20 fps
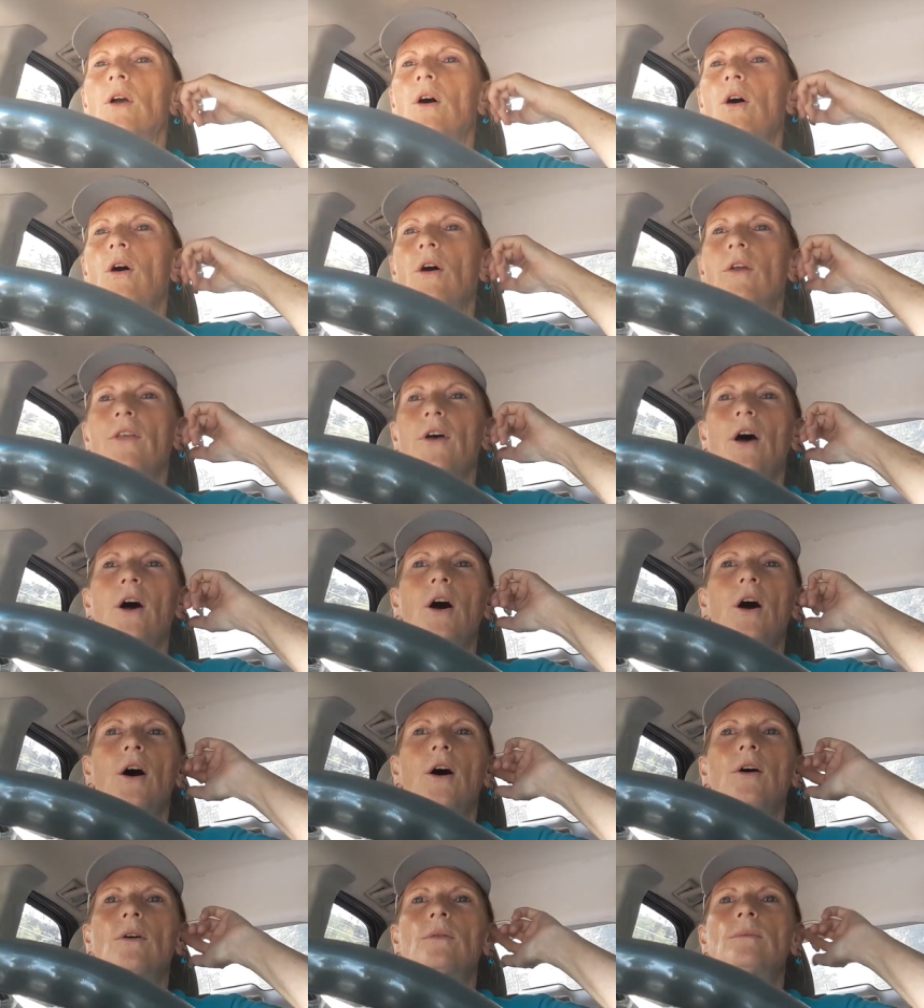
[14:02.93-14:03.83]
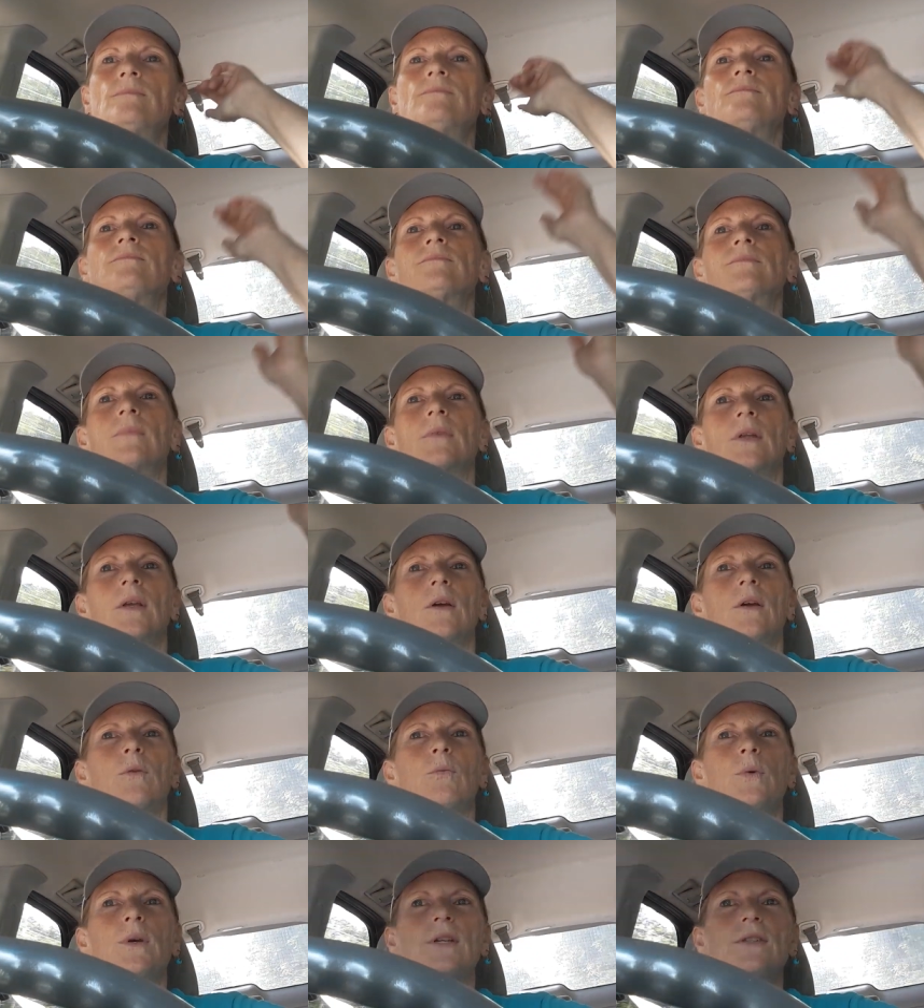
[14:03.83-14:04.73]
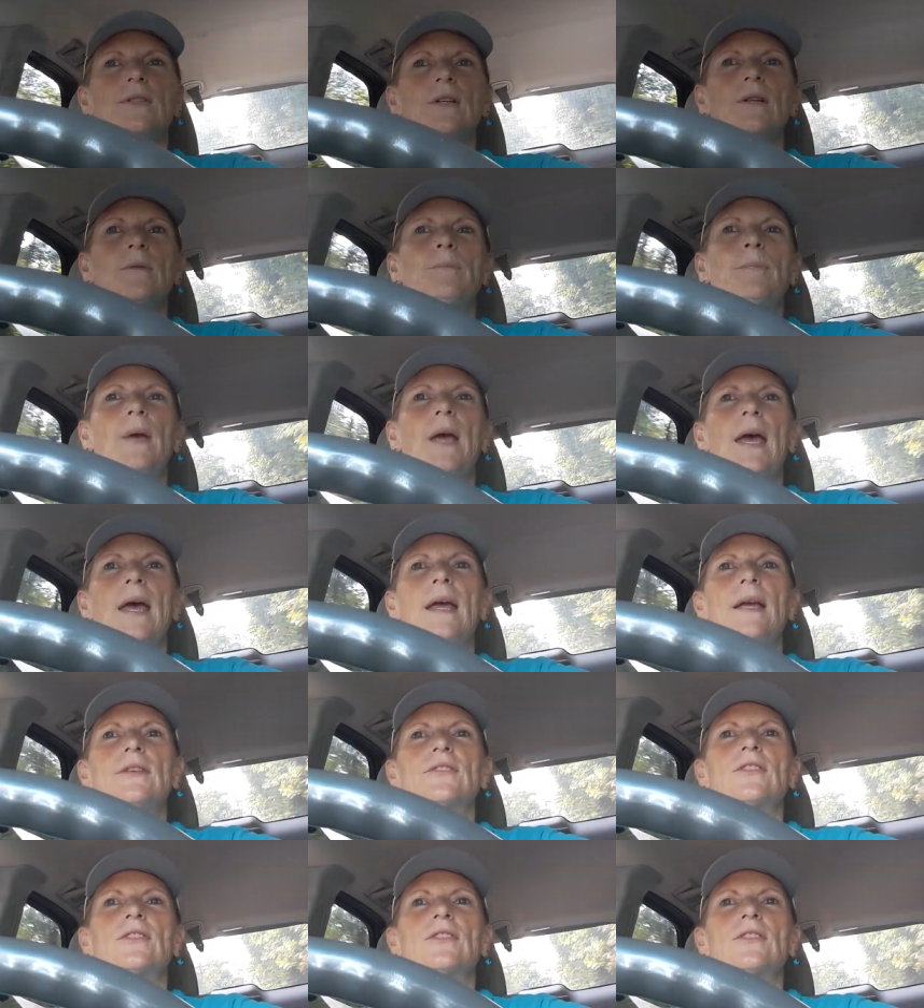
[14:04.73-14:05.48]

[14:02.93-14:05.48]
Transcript: although we did pay